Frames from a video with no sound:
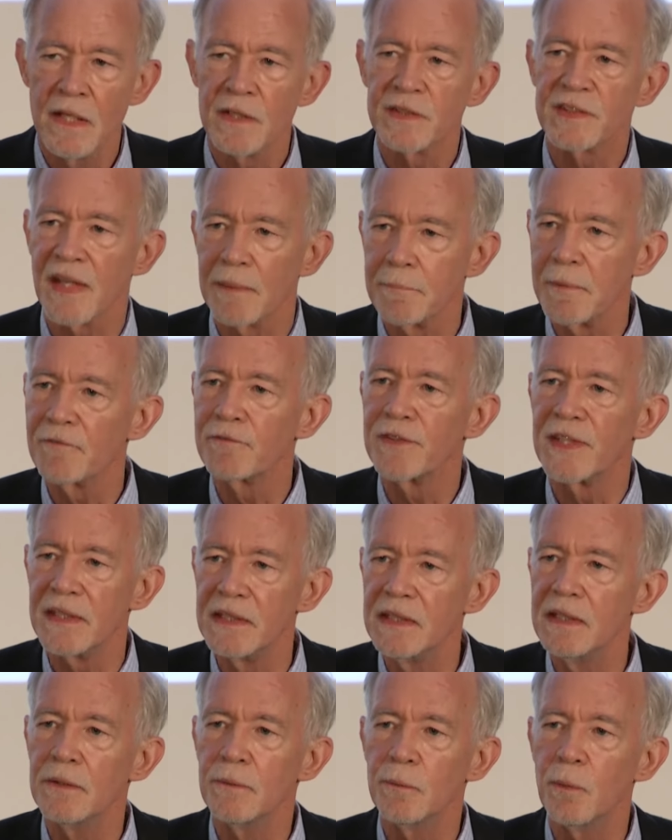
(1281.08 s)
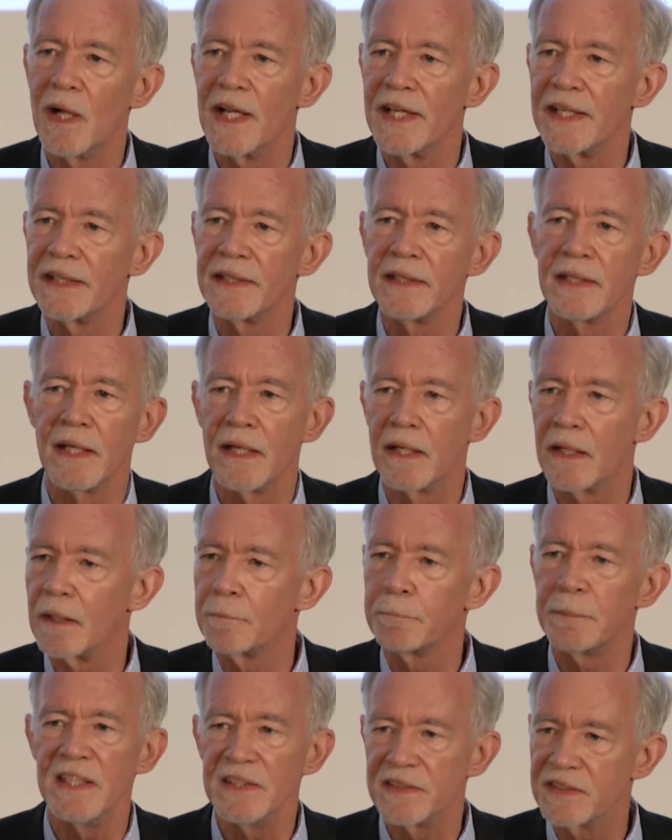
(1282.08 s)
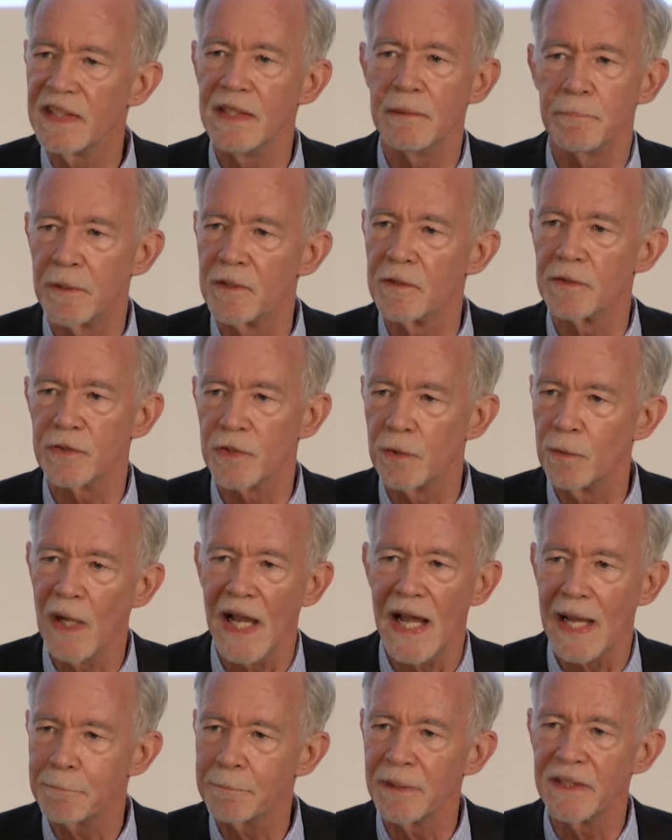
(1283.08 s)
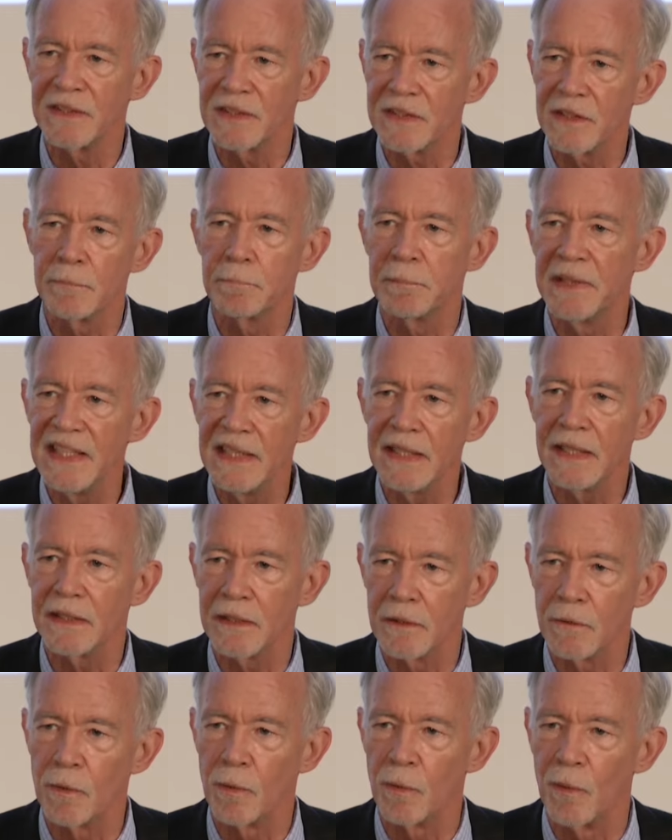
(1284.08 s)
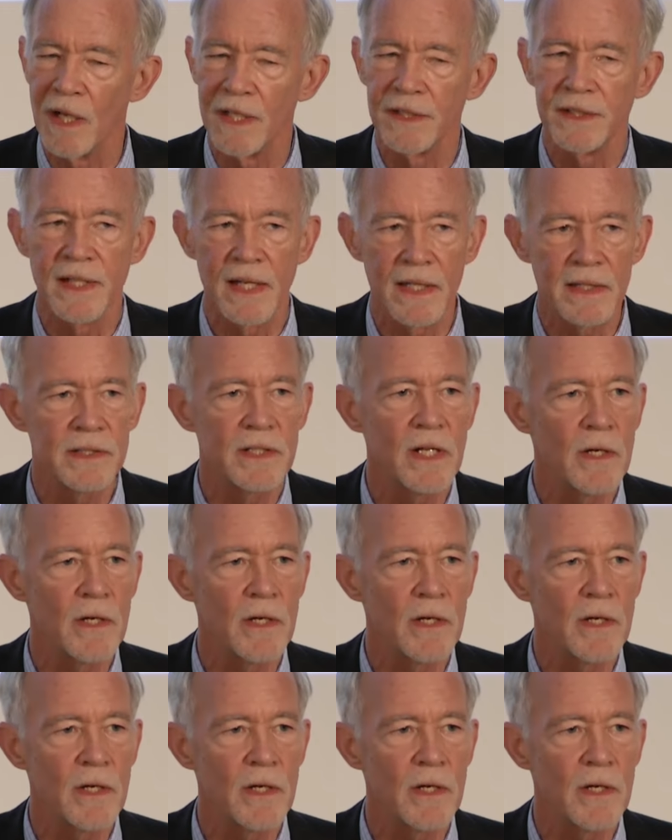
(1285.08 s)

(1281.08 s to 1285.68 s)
Some of the U N peacekeepers who happened to be in Rwanda,